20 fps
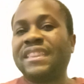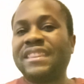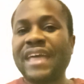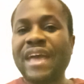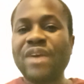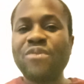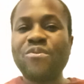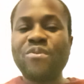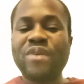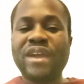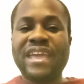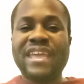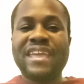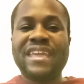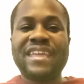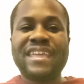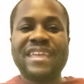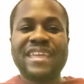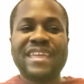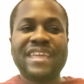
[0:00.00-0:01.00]
That
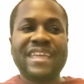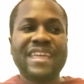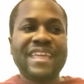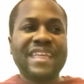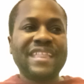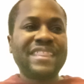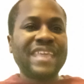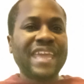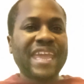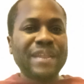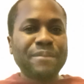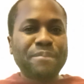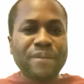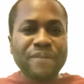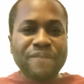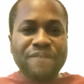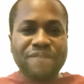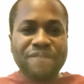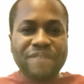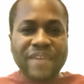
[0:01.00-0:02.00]
way they can
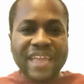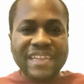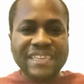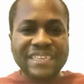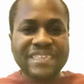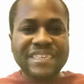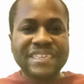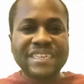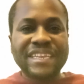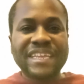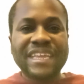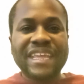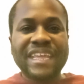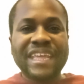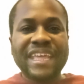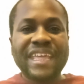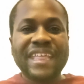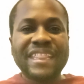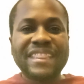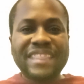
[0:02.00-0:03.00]
prevent
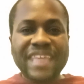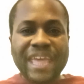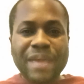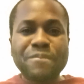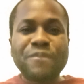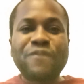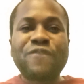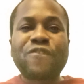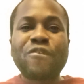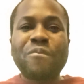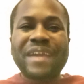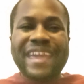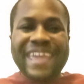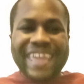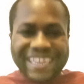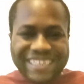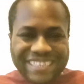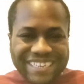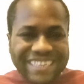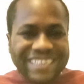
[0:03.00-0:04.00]
them from
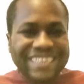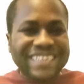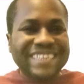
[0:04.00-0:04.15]
catching